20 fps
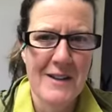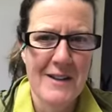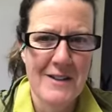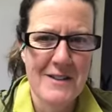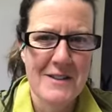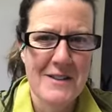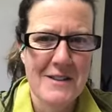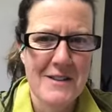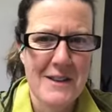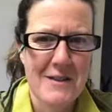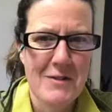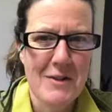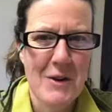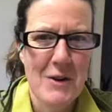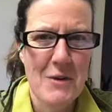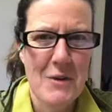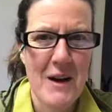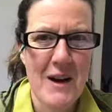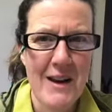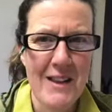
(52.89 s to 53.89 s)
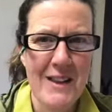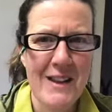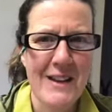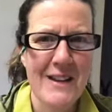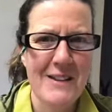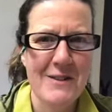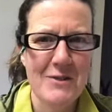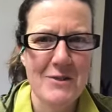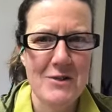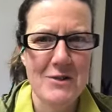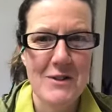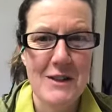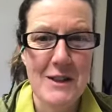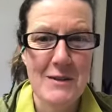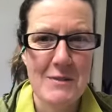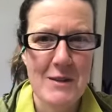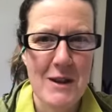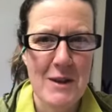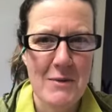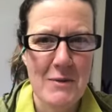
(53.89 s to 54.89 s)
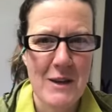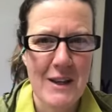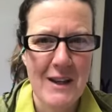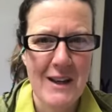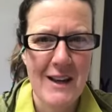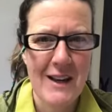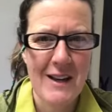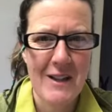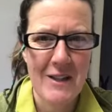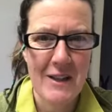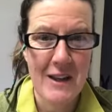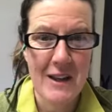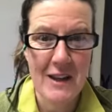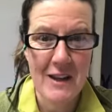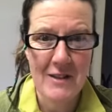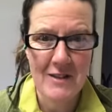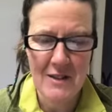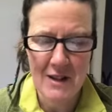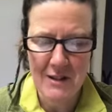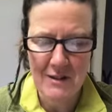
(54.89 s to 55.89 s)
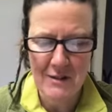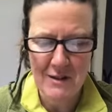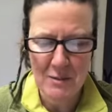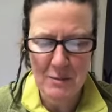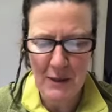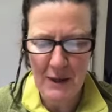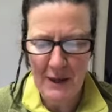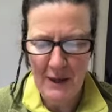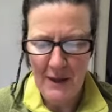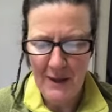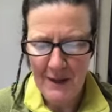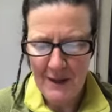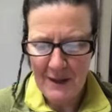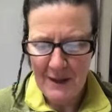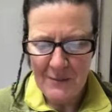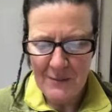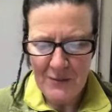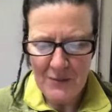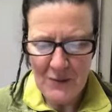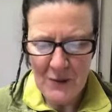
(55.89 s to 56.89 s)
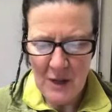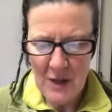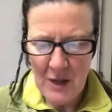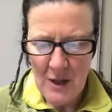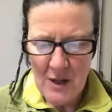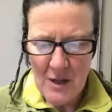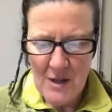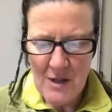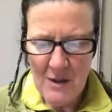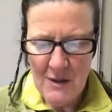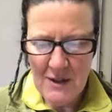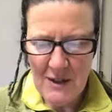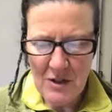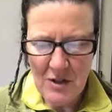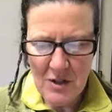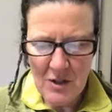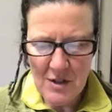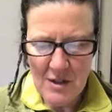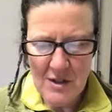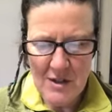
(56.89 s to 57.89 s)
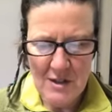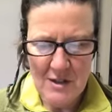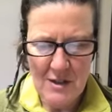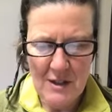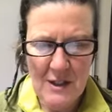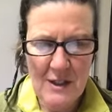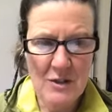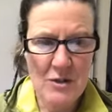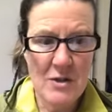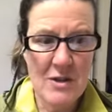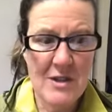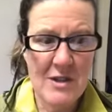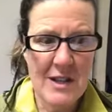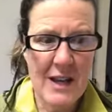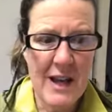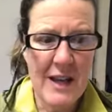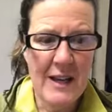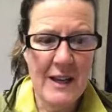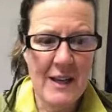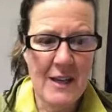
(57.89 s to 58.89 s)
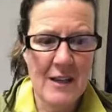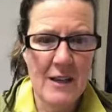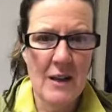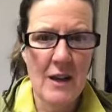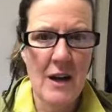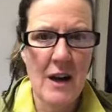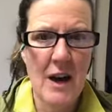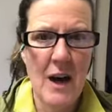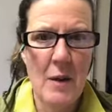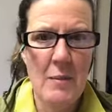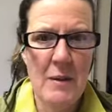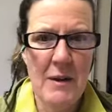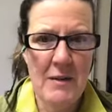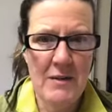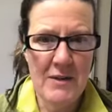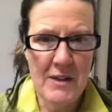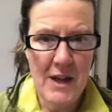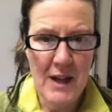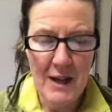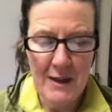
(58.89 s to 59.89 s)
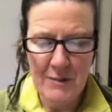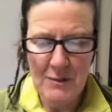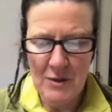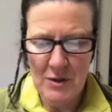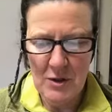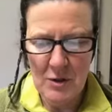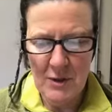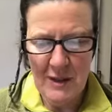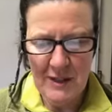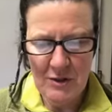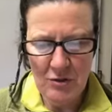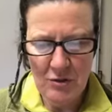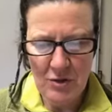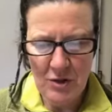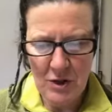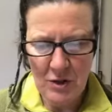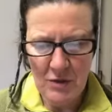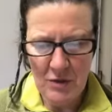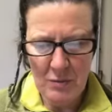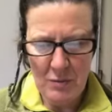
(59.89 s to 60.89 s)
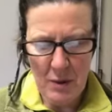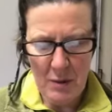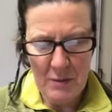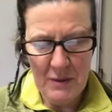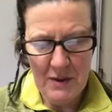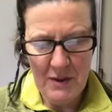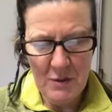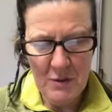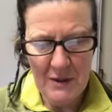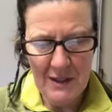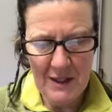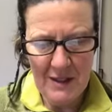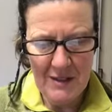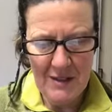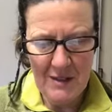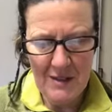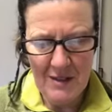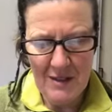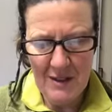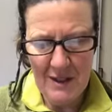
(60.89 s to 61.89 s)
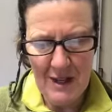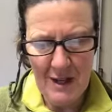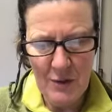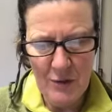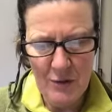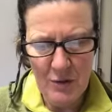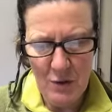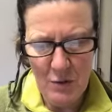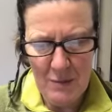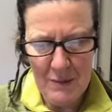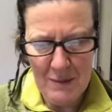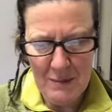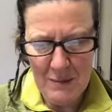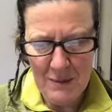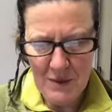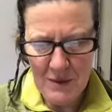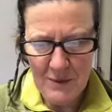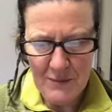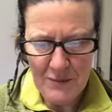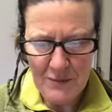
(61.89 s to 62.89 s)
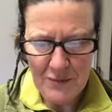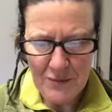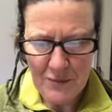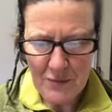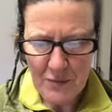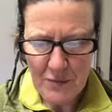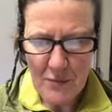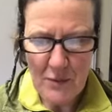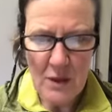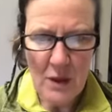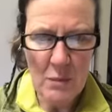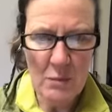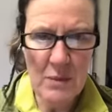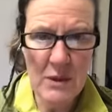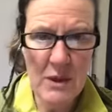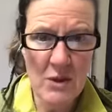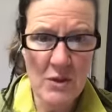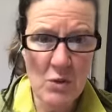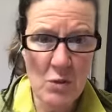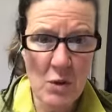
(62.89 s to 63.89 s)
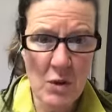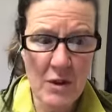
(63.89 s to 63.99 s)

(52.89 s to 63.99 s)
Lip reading: It's never quite that little dream that we think it's going to be. So it does take a bit of time to introduce a puppy to an existing household members, because